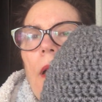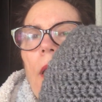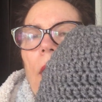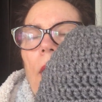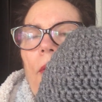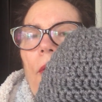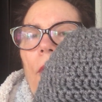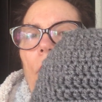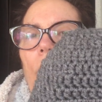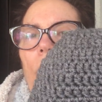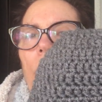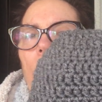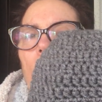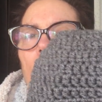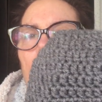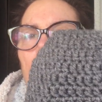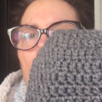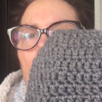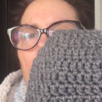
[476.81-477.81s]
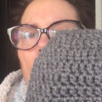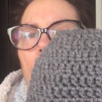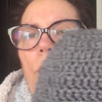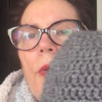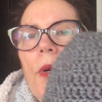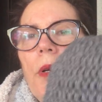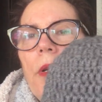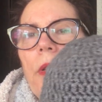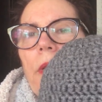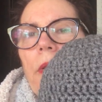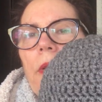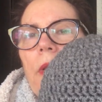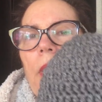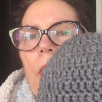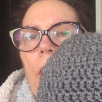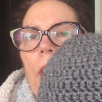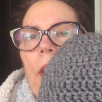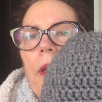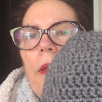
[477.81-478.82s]
of all the stitch markers,
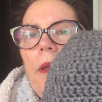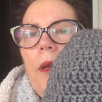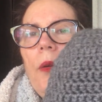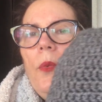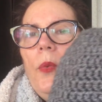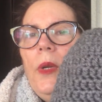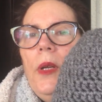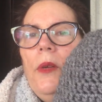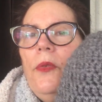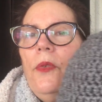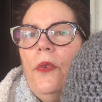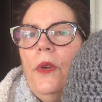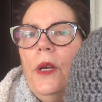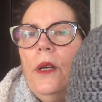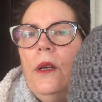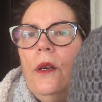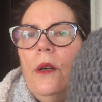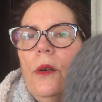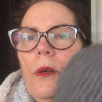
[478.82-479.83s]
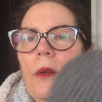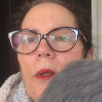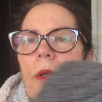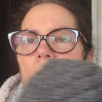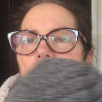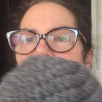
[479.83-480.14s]
and then wherever I go,